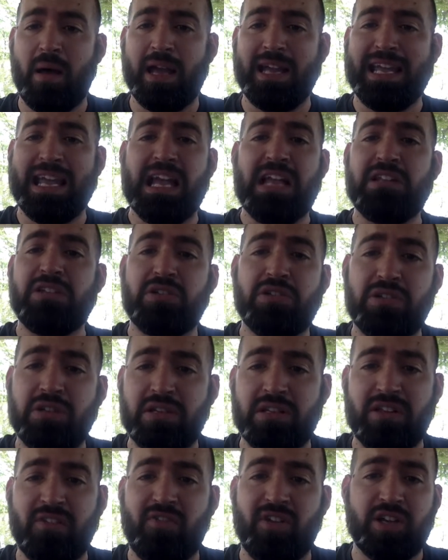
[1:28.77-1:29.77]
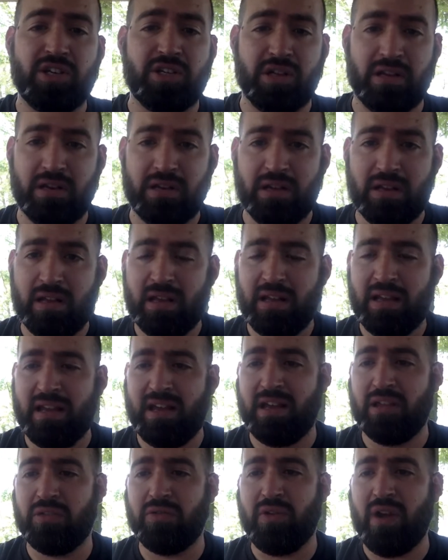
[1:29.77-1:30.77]
against division
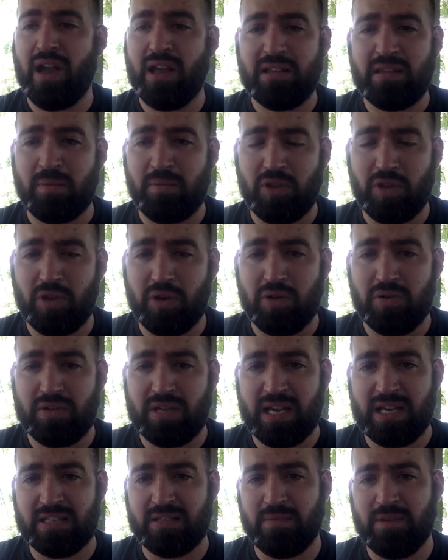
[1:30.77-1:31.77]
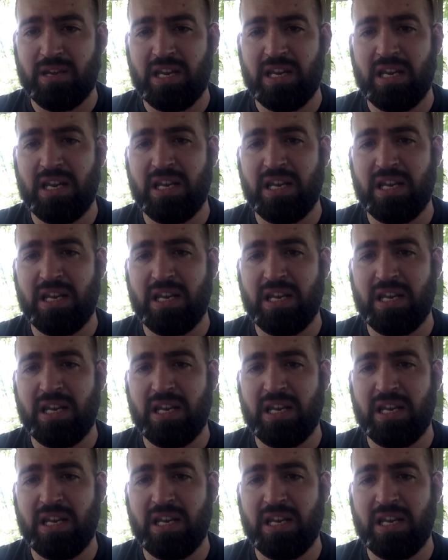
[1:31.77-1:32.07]
uh, throughout the, the, New Testament.